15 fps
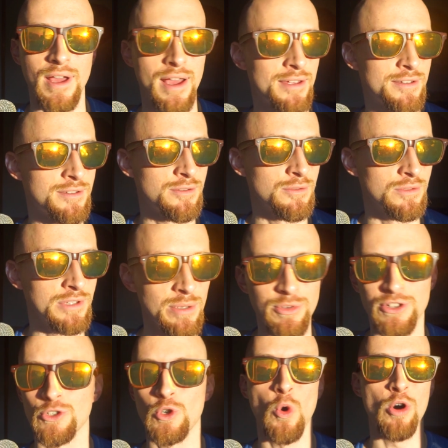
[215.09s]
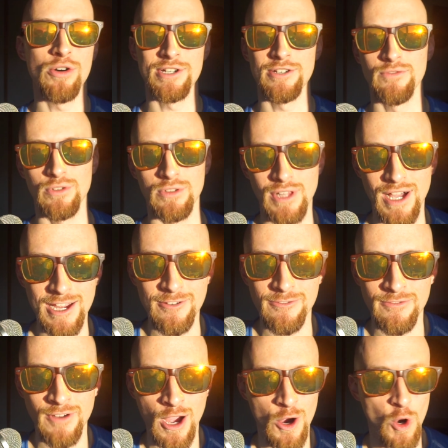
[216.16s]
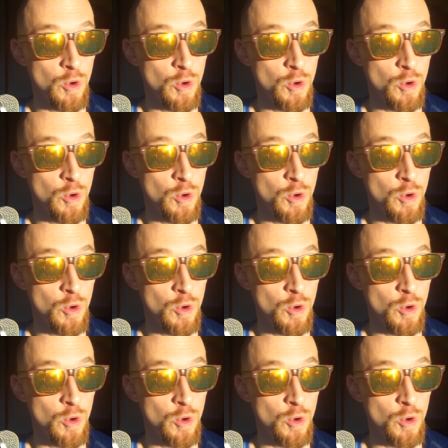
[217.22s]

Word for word: has to limit the quality of your life